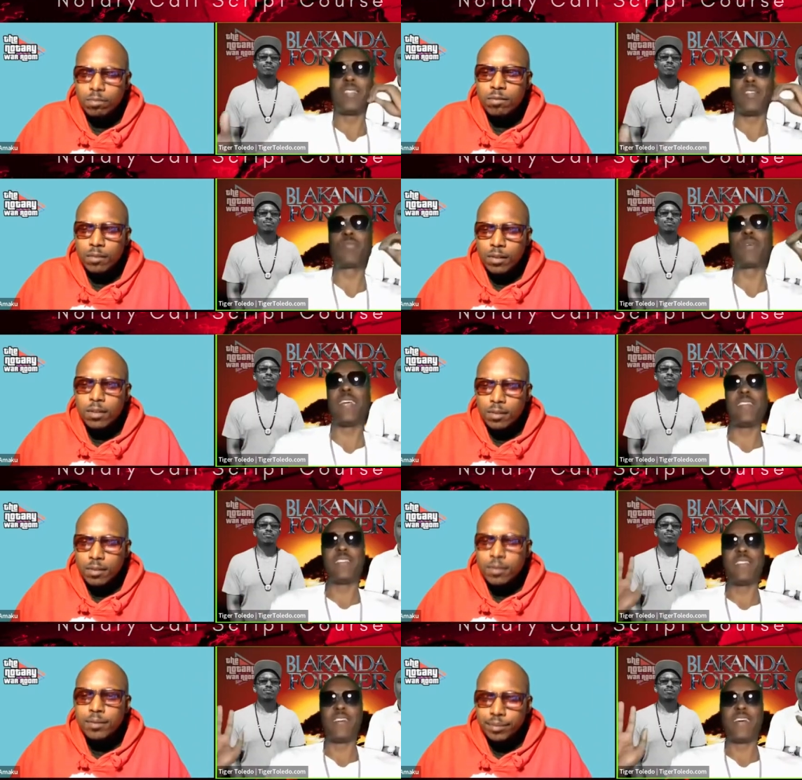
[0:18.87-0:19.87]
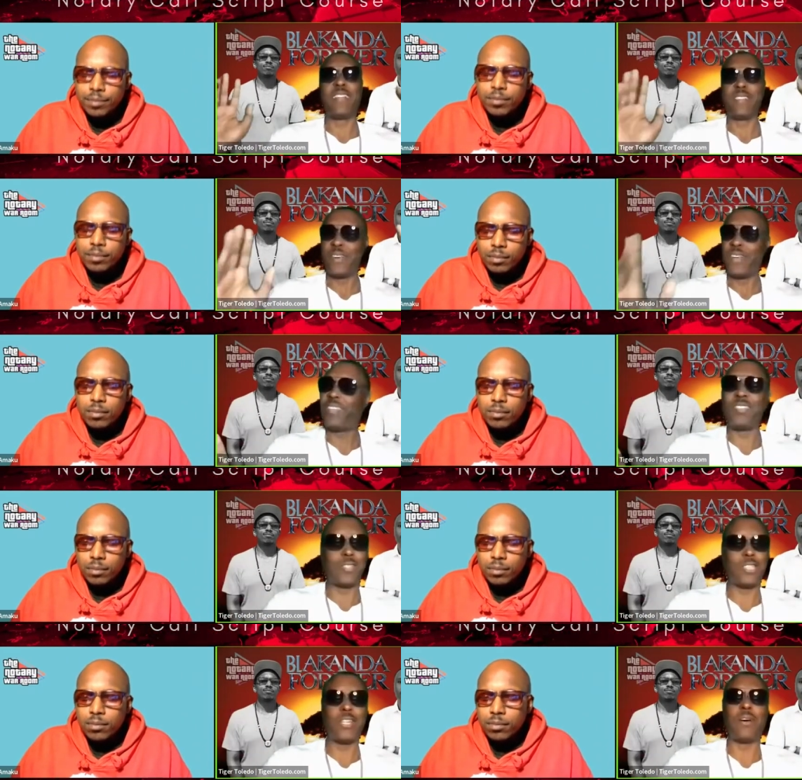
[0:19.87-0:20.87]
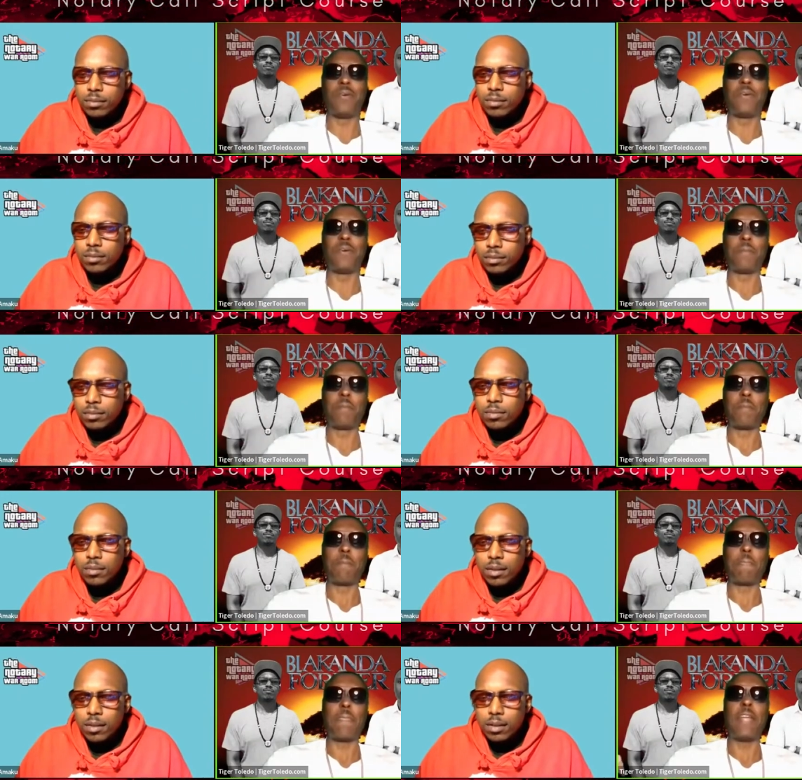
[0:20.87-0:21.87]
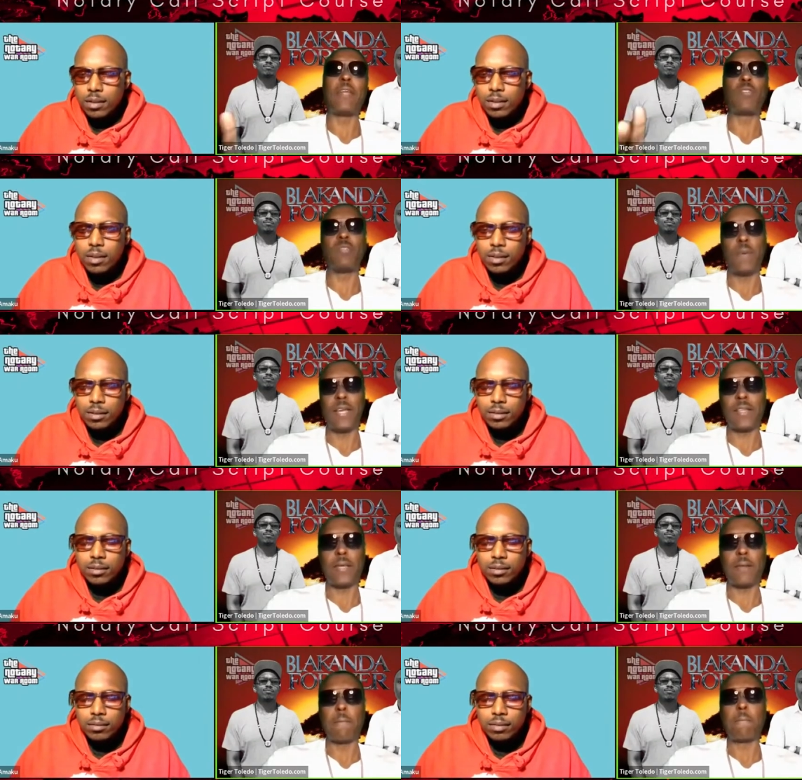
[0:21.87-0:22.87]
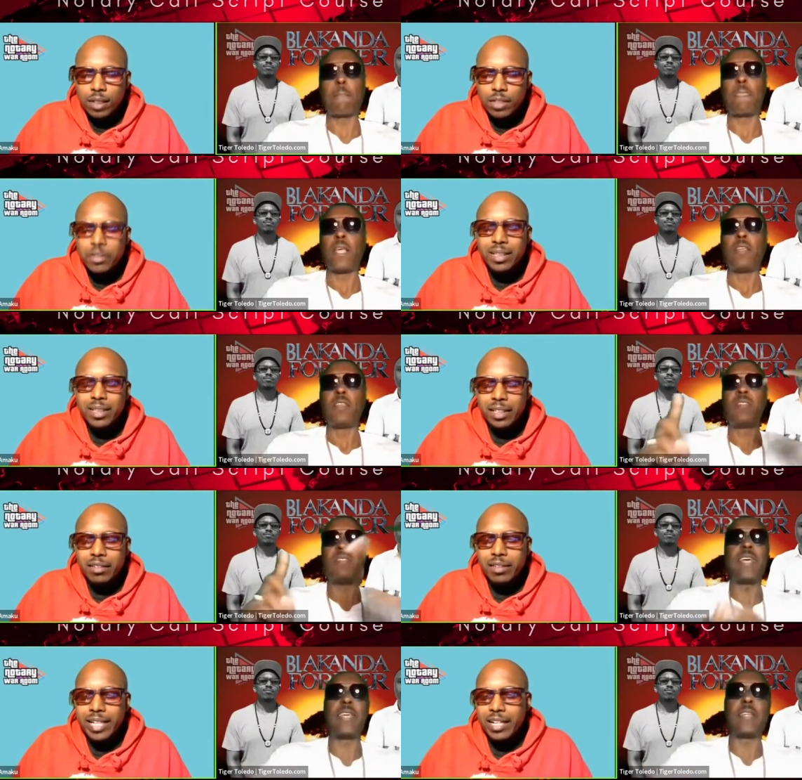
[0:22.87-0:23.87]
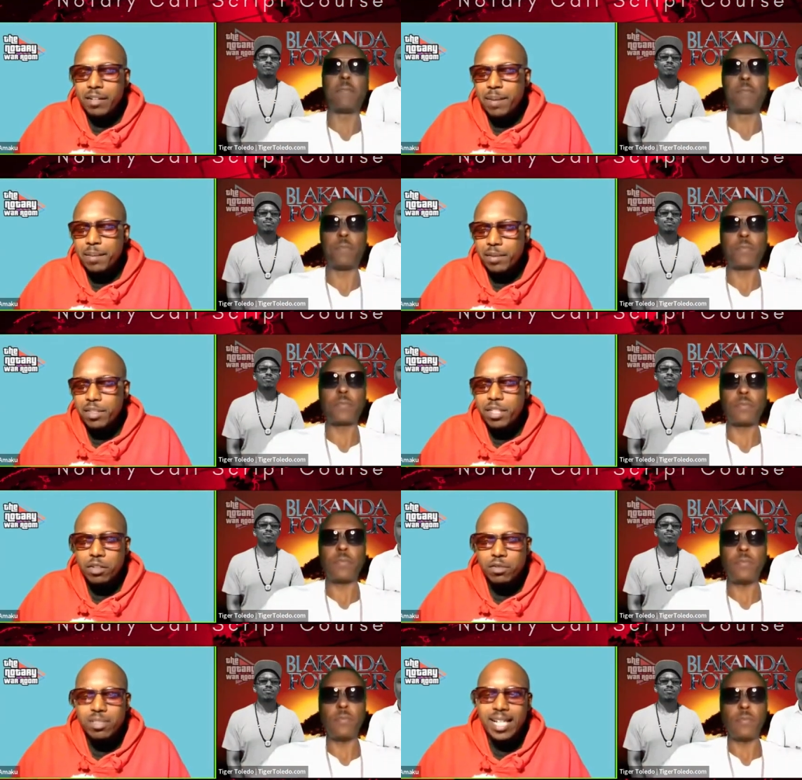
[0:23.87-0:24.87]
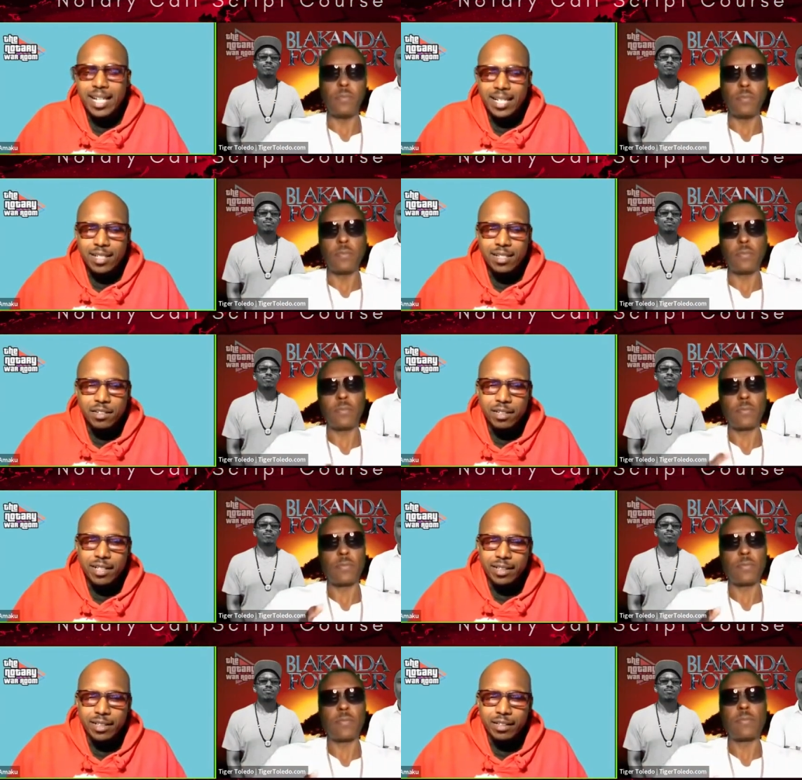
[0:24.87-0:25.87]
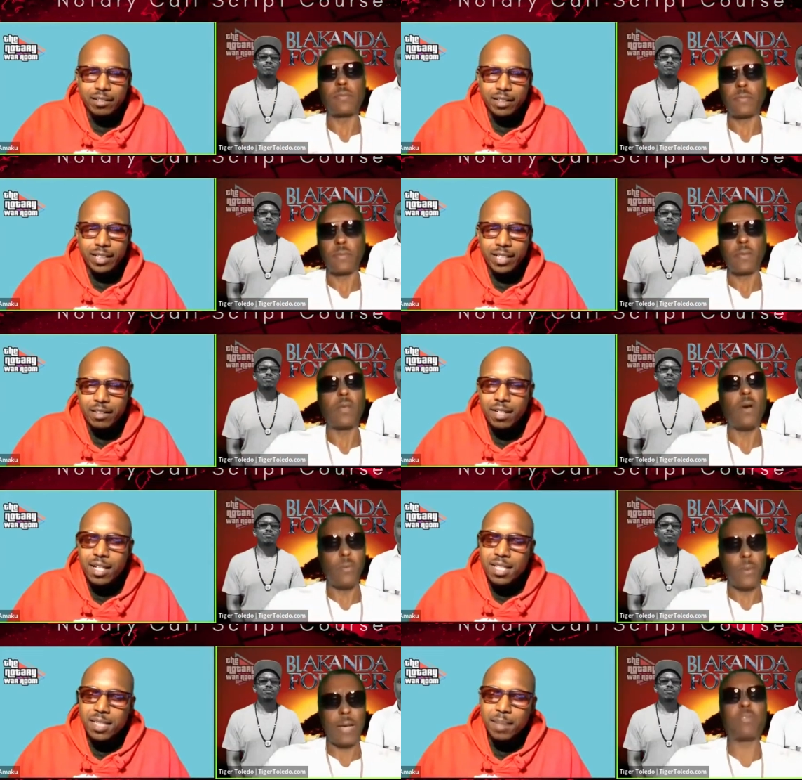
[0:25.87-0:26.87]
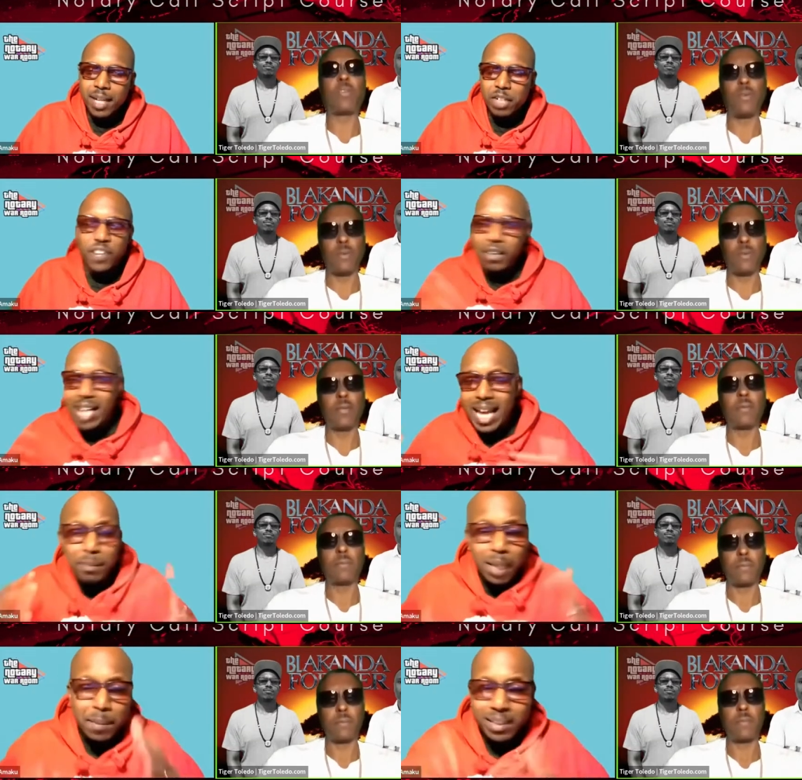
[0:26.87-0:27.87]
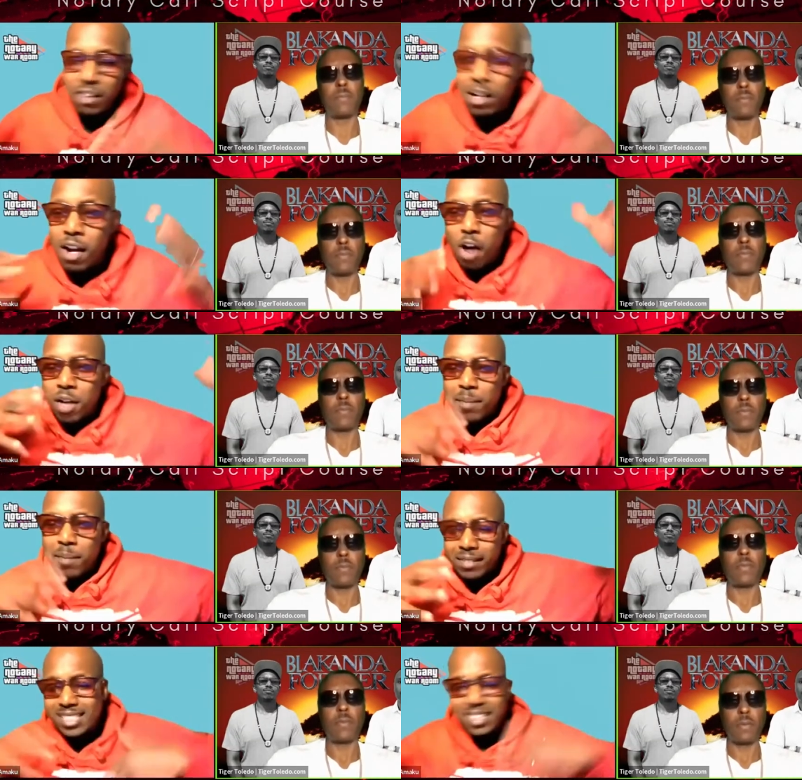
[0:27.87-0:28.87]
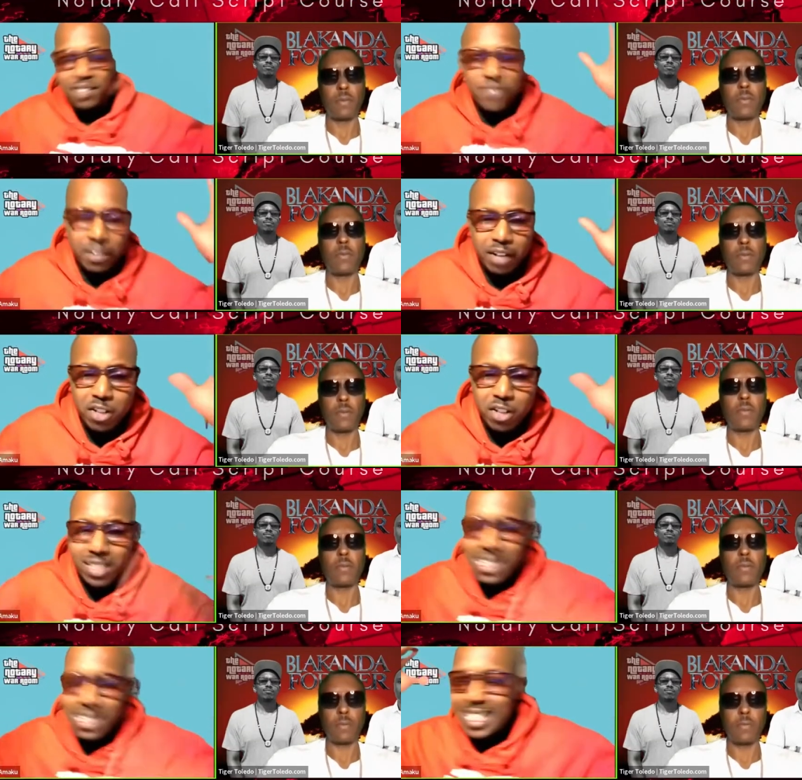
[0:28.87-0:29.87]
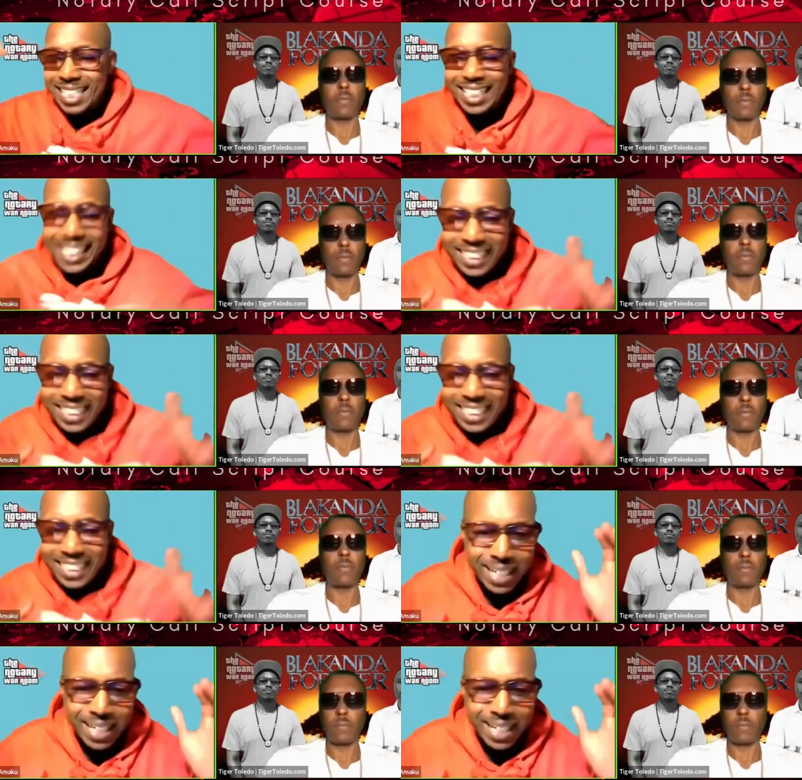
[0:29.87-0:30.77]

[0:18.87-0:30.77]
Speaker 1: this right. All right, go, it's your show, and they respect that. You can literally hear people's tones
Speaker 2: change. You can literally hear. Oh, absolutely. Very amped up, and they're all about this, and they're very urgent, and I need to get this right now,